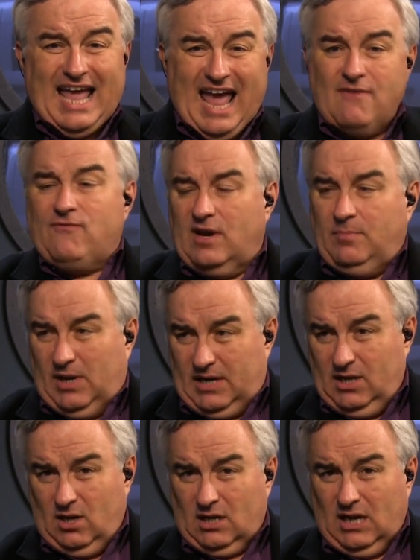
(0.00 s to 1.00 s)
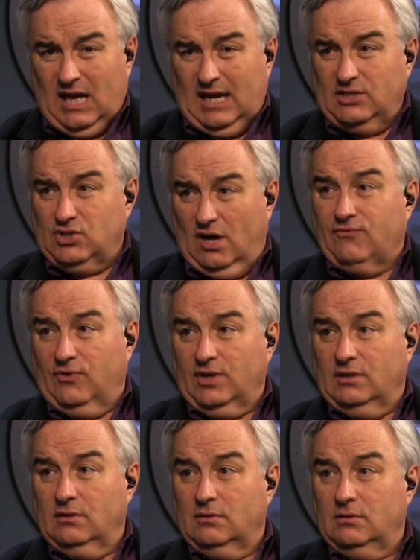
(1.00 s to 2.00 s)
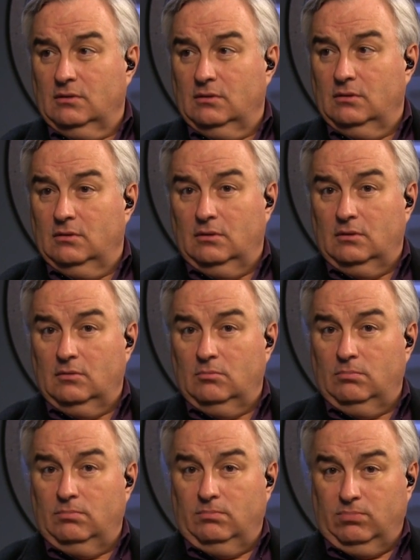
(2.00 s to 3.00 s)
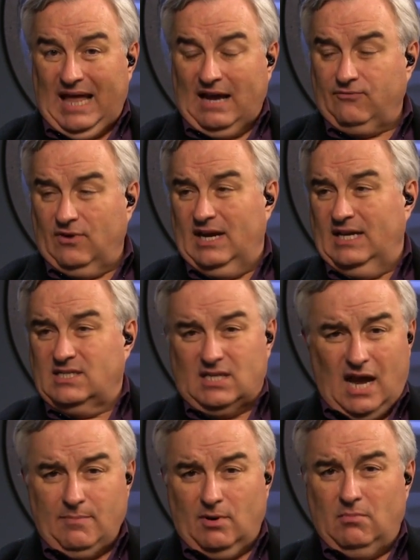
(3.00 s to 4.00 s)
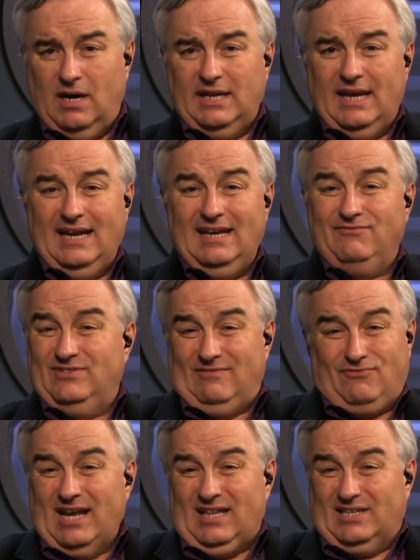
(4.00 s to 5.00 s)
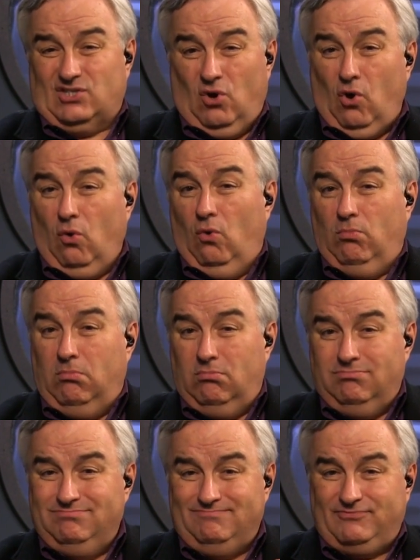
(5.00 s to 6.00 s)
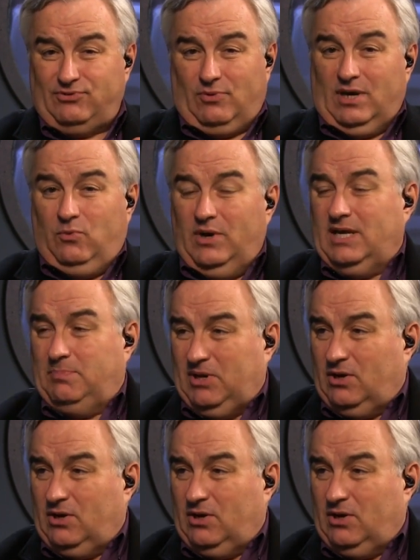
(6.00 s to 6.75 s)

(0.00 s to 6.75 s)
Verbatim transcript: Everybody online is offering Black Friday, Cyber Monday. Frankly, it's the whole the way, three week